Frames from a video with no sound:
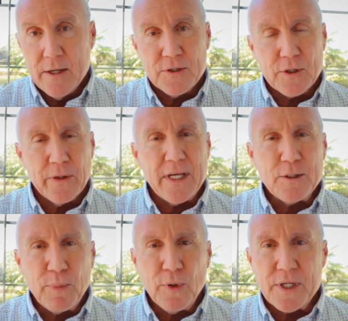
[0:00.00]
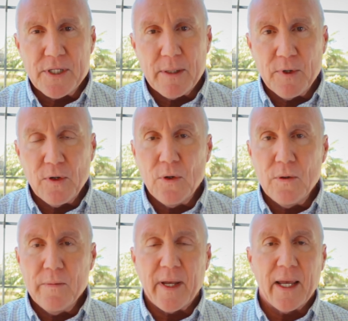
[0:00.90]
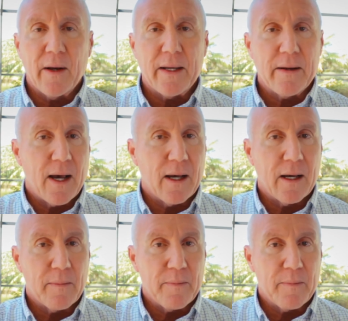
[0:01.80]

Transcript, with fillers: So that's pretty typical. And uh,